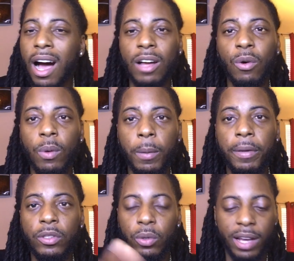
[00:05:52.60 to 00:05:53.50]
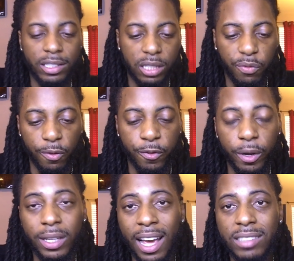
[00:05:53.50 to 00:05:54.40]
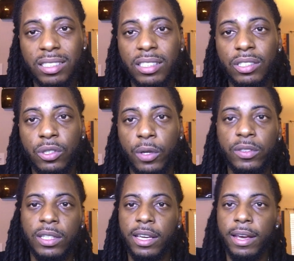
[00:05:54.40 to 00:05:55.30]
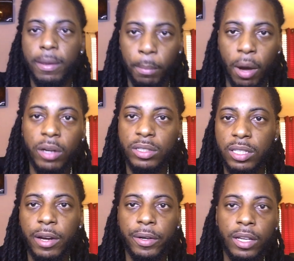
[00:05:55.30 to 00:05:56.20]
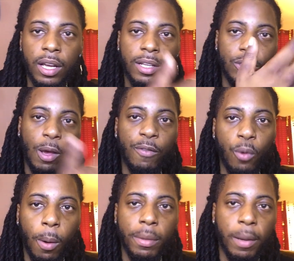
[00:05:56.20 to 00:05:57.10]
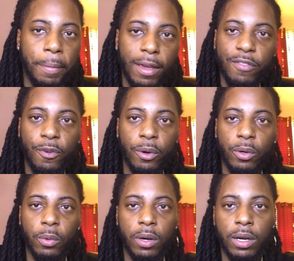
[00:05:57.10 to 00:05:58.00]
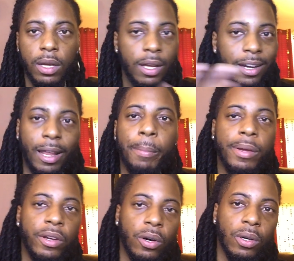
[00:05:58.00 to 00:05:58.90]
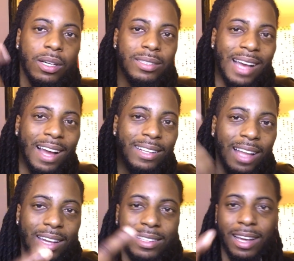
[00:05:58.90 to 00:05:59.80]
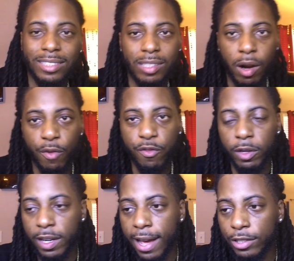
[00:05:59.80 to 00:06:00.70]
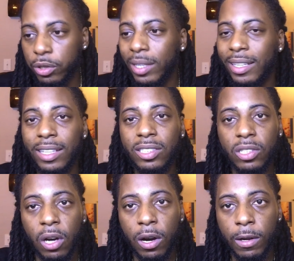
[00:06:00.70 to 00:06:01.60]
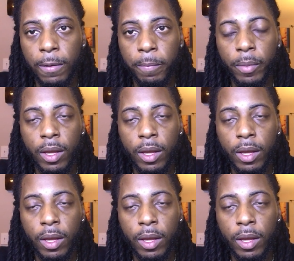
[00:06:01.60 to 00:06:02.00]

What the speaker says: I don't want to be doing that shit for free. That shit deserves to get monetary. So if you want me to pay for it or what, let me know, because I like that Styrofoam and Ashtray. This song,